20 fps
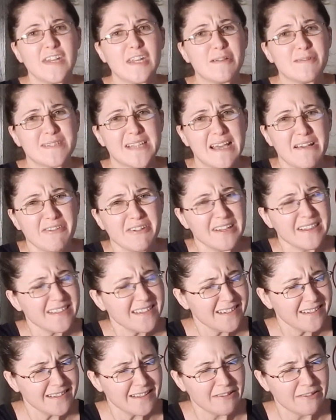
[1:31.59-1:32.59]
is out a
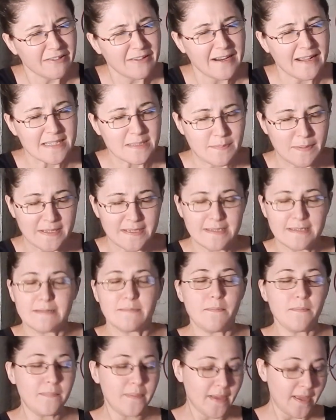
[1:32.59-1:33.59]
little later than I expected,
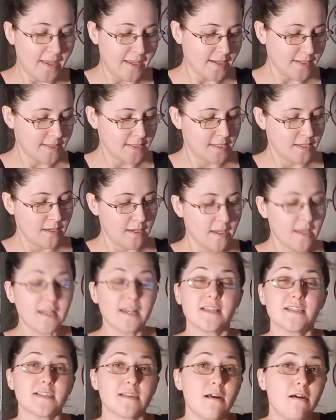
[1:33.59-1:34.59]
but it
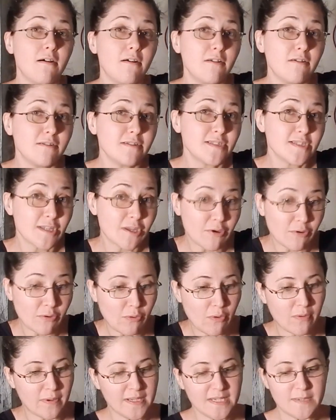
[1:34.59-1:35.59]
is also
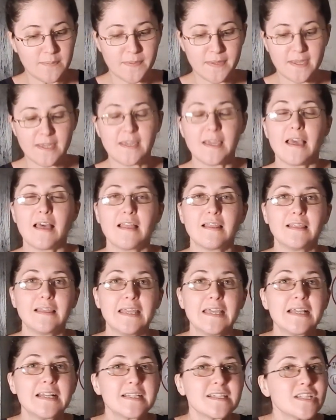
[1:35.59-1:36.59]
going to be
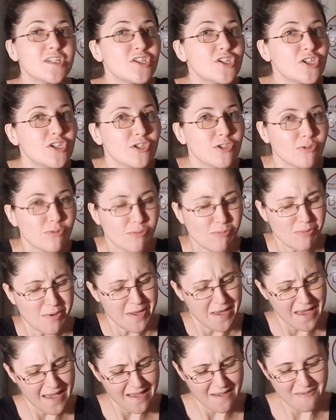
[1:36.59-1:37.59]
linked to,
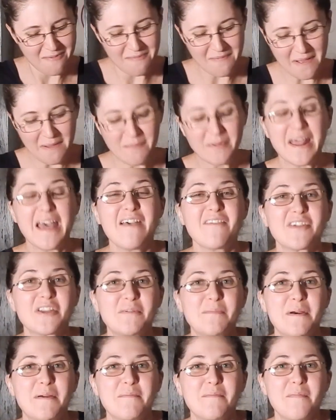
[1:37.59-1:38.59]
I'm gonna have it
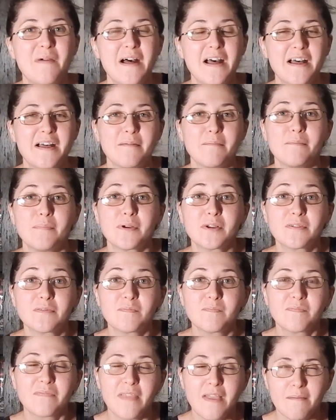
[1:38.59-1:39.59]
on my
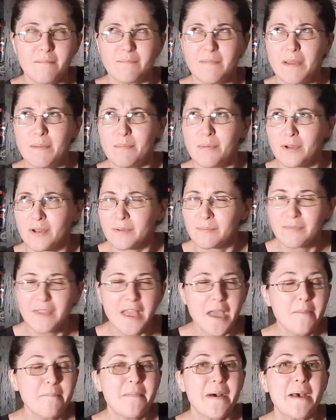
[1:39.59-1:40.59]

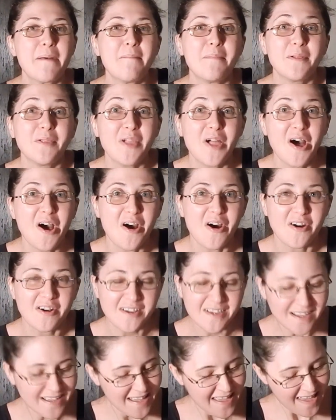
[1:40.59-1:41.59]
my
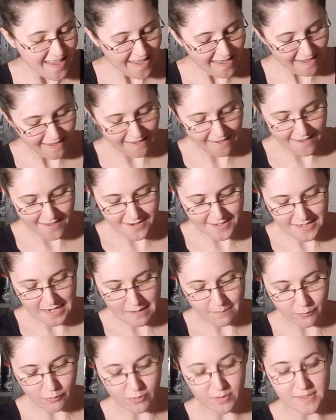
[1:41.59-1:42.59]
blog, and
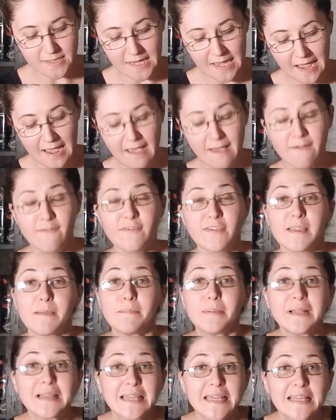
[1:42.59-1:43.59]
I'm going to have the
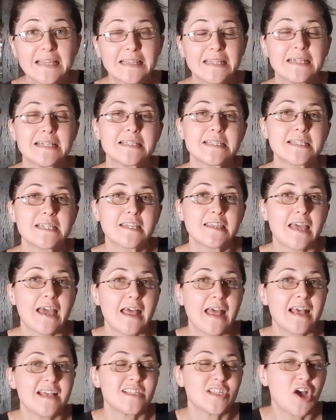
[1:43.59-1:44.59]
playlist that
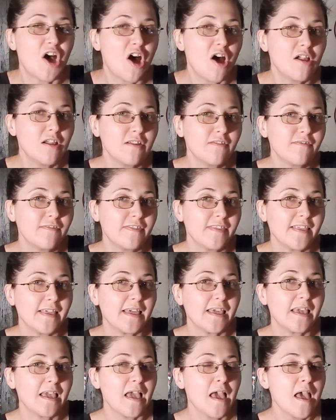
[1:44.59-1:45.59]
has all of
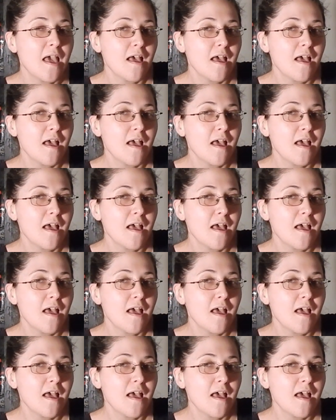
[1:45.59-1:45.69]
the